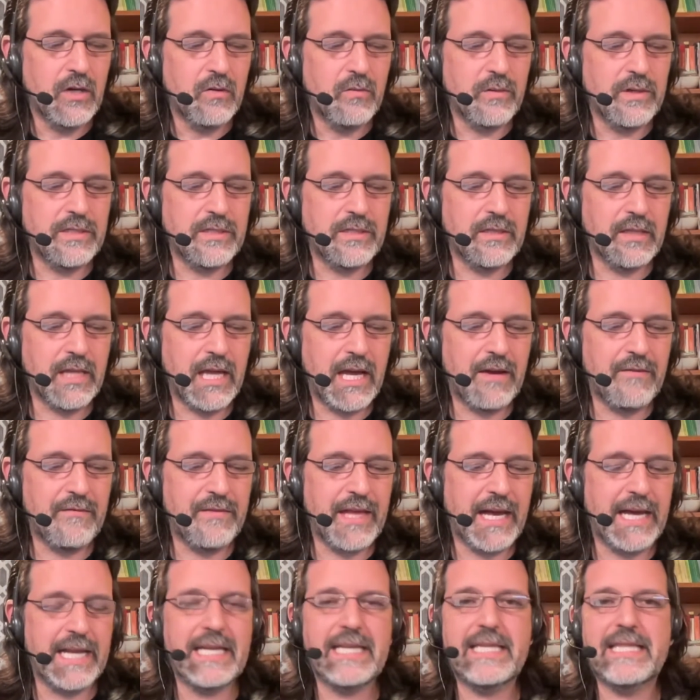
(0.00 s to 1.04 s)
We still have
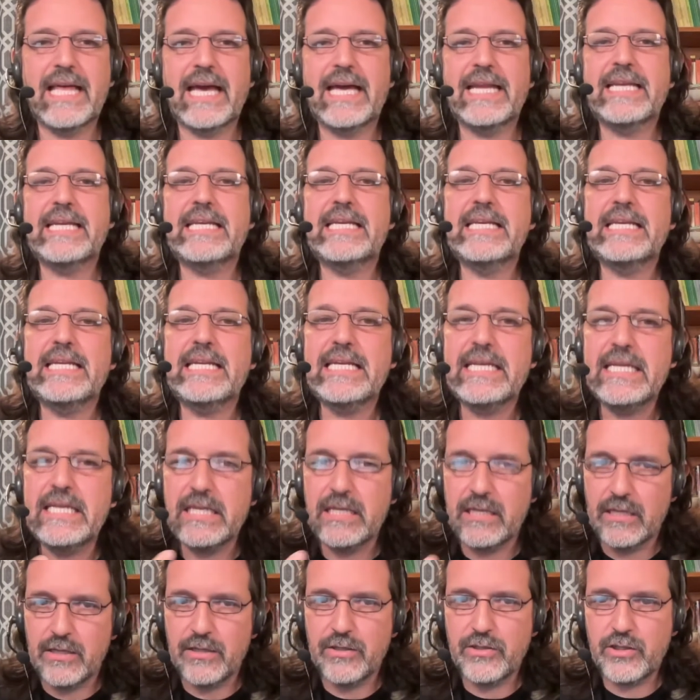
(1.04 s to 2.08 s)
that
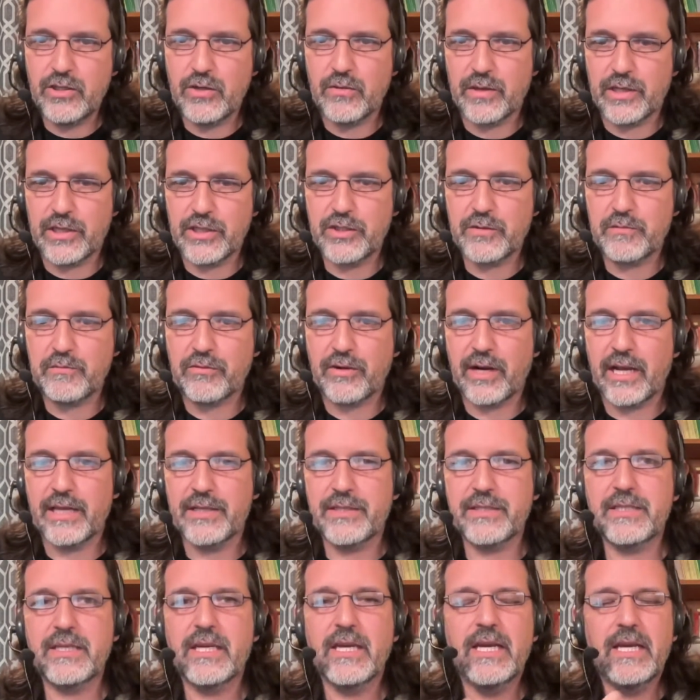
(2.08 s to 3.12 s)
need to
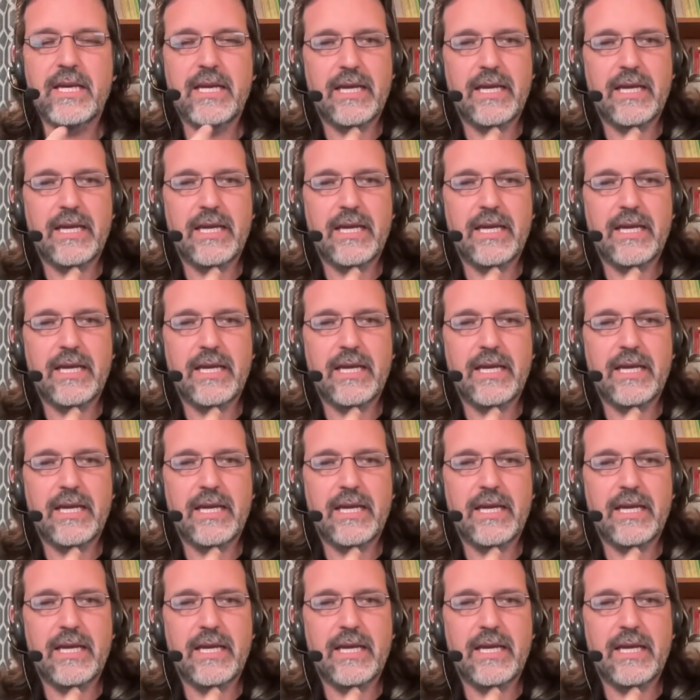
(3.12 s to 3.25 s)
express,